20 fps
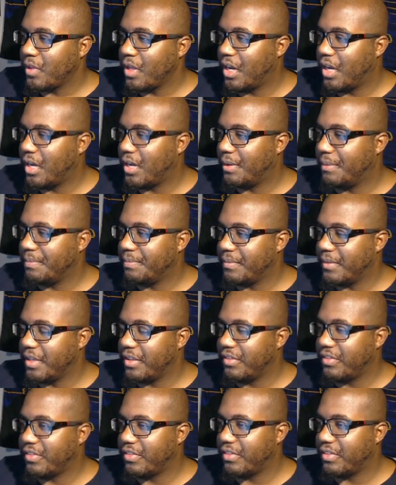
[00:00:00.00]
Um,
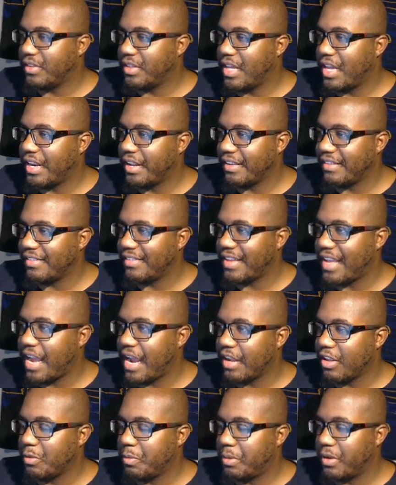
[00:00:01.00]
it's not
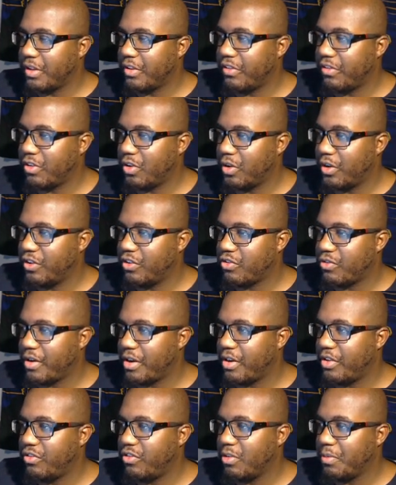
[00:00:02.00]
exact, but it's still in
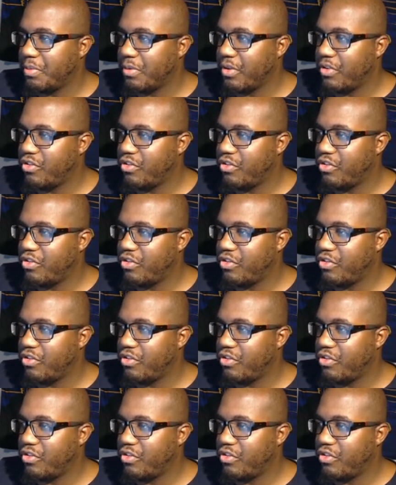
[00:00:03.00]
trine to Jupiter.